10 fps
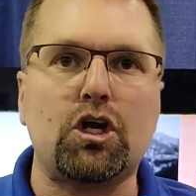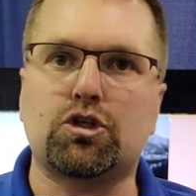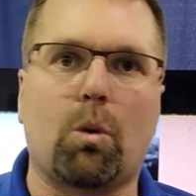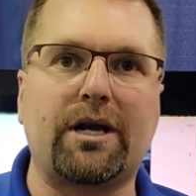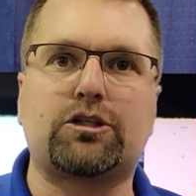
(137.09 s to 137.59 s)

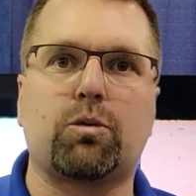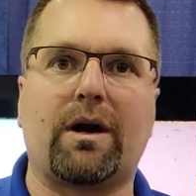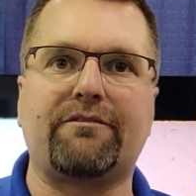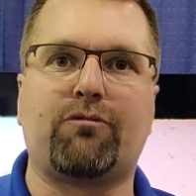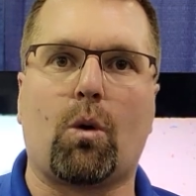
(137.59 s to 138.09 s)

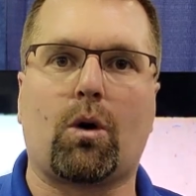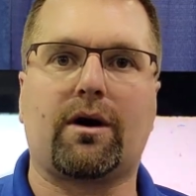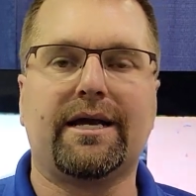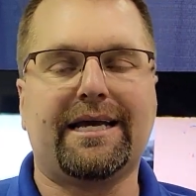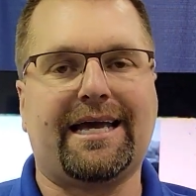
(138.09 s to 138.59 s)

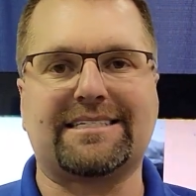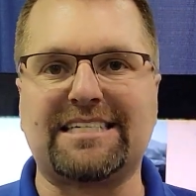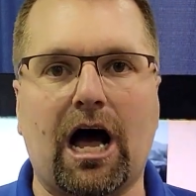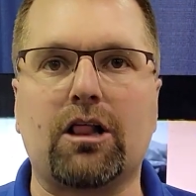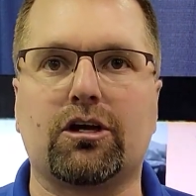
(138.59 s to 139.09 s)
2024 is
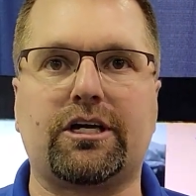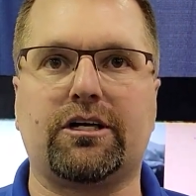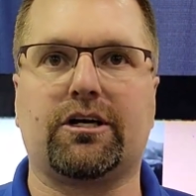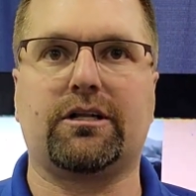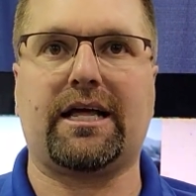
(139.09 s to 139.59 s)
not looking
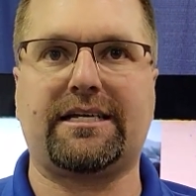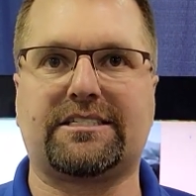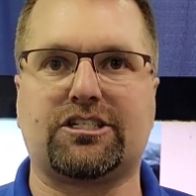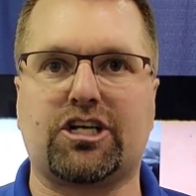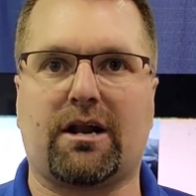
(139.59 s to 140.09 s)
good,
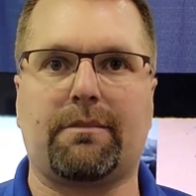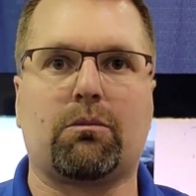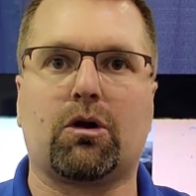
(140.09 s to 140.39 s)
ladies and gentlemen.